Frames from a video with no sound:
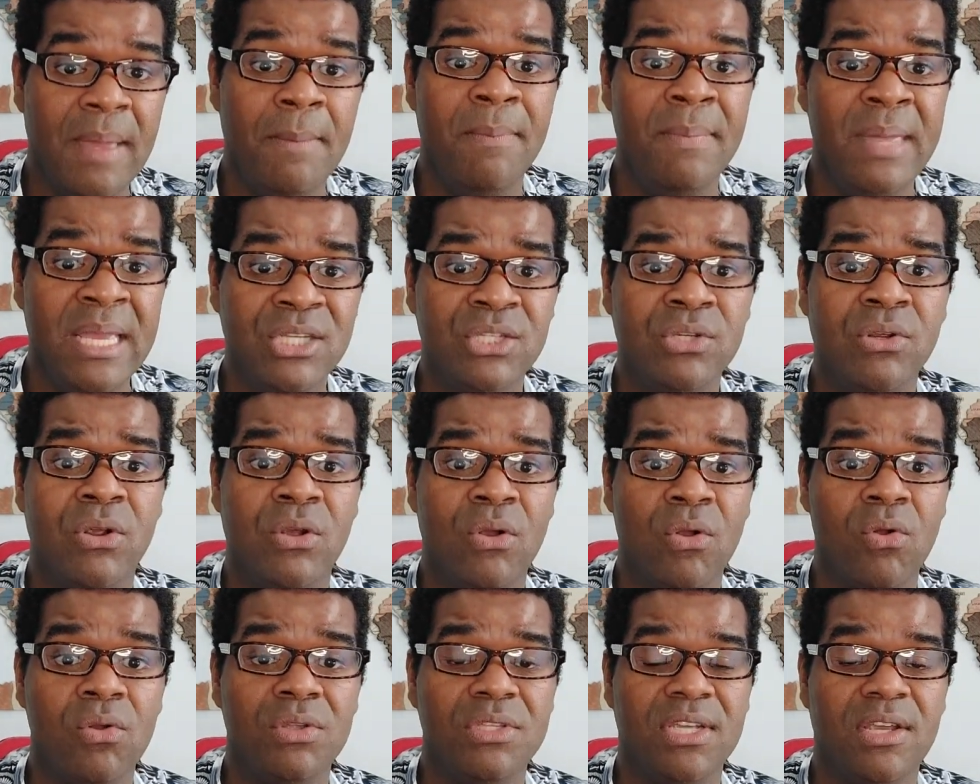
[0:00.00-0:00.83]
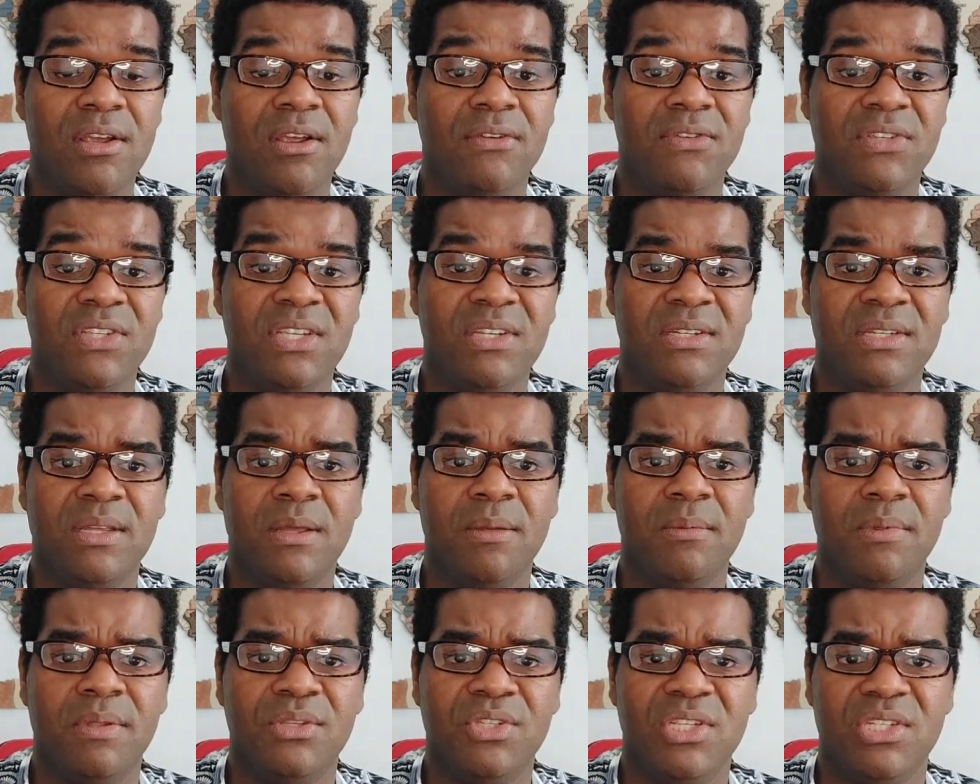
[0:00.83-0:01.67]
makes her a gold digger if she's
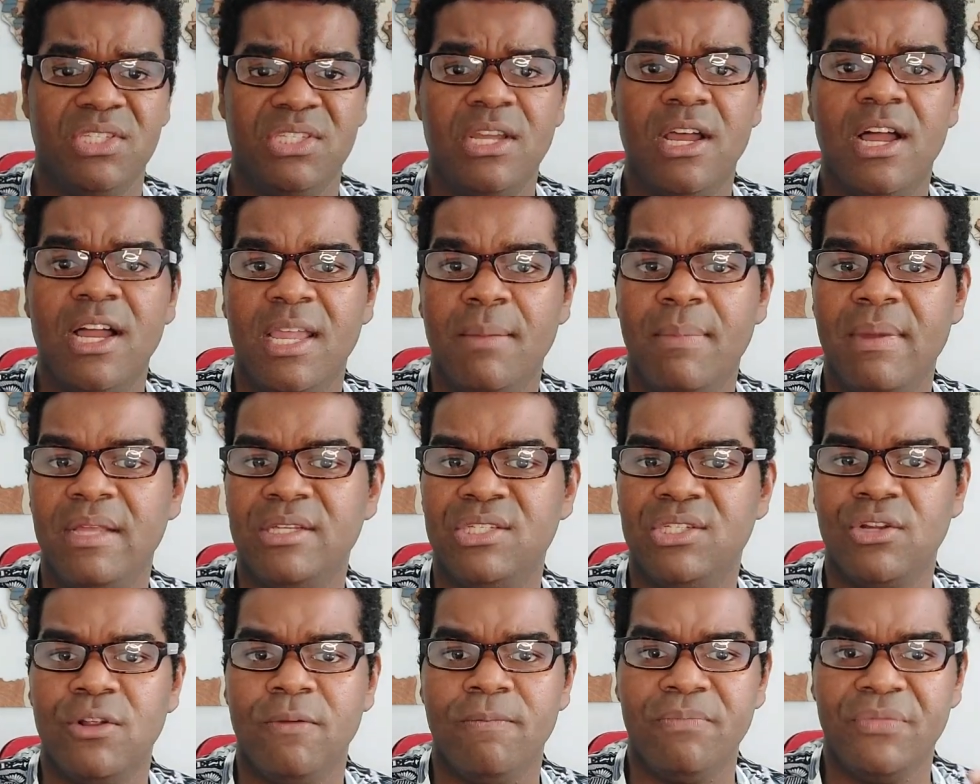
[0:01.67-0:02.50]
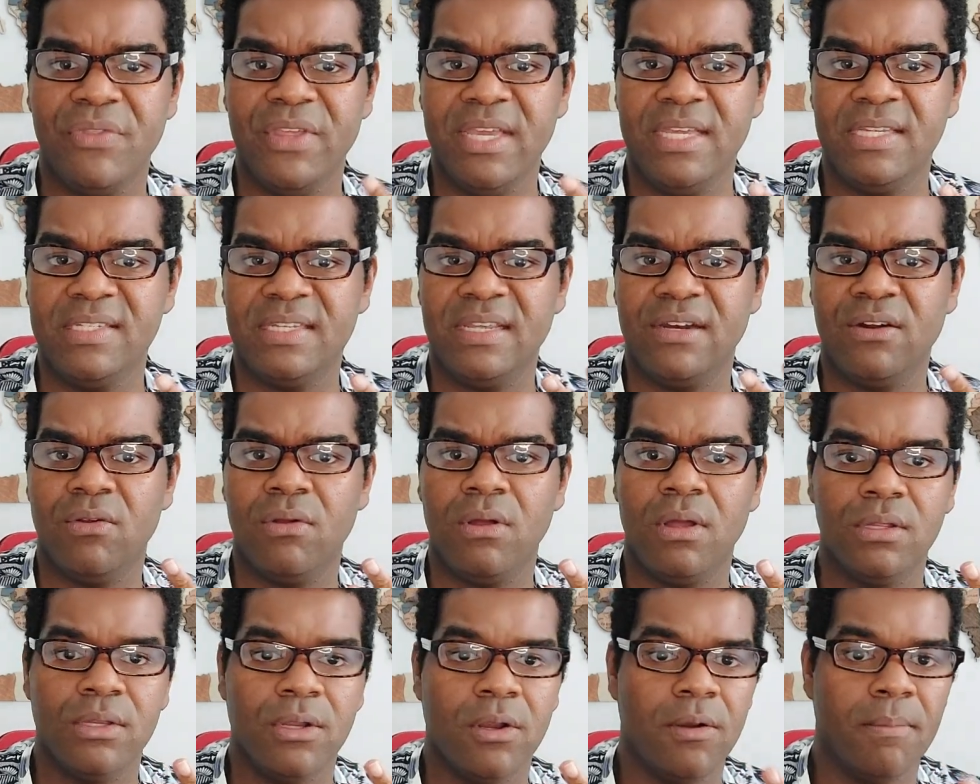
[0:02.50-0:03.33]
just talking about certain things that are
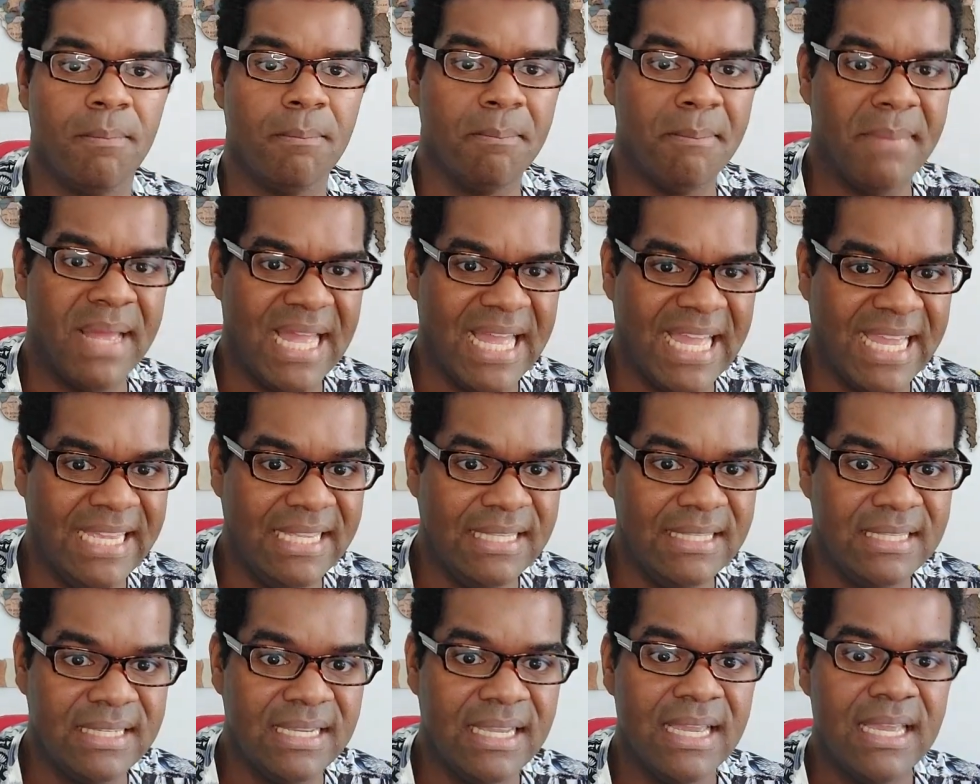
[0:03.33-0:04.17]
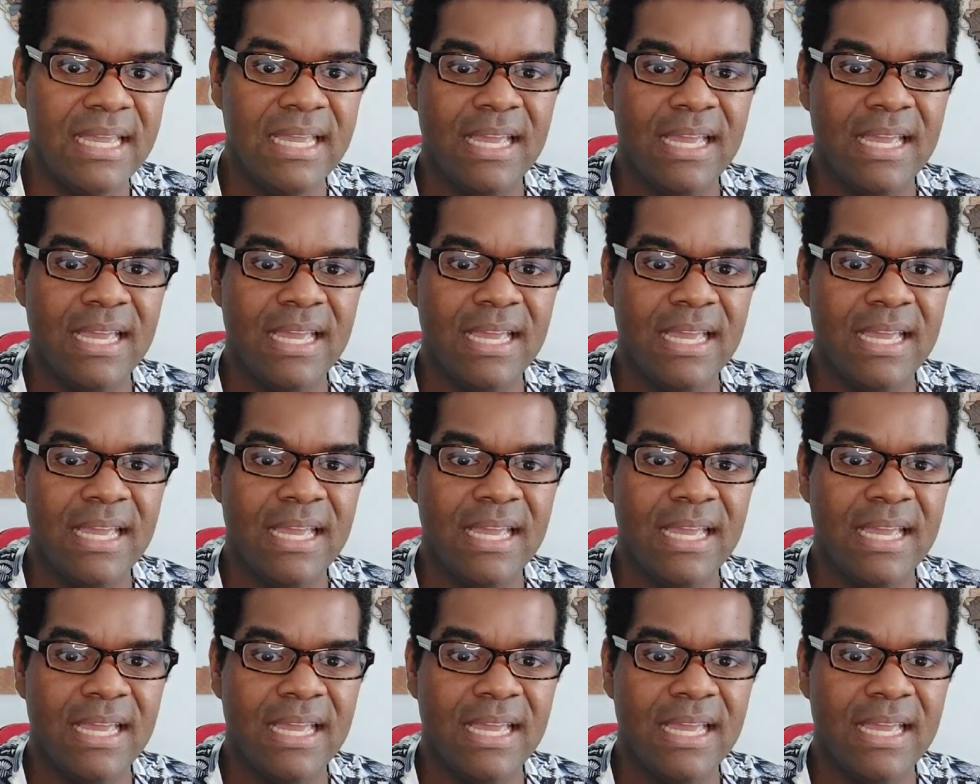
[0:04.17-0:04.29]
on her mind.